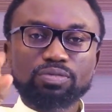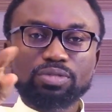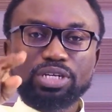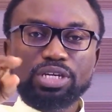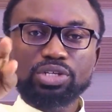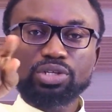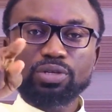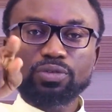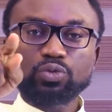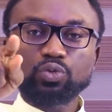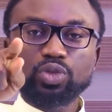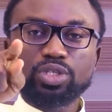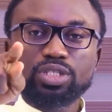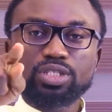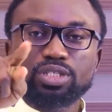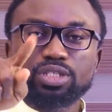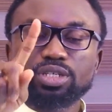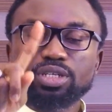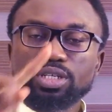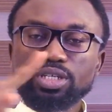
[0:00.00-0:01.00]
age of
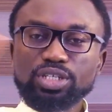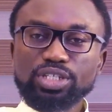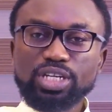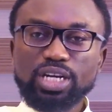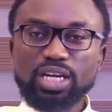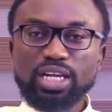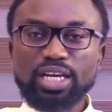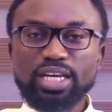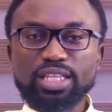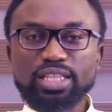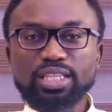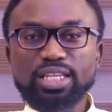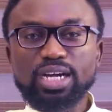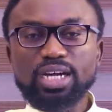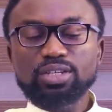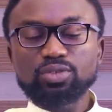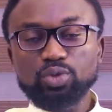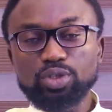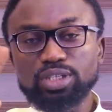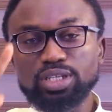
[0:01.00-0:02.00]
20, shall
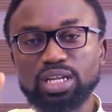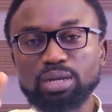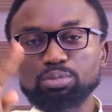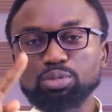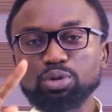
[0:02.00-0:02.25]
enter, 20 and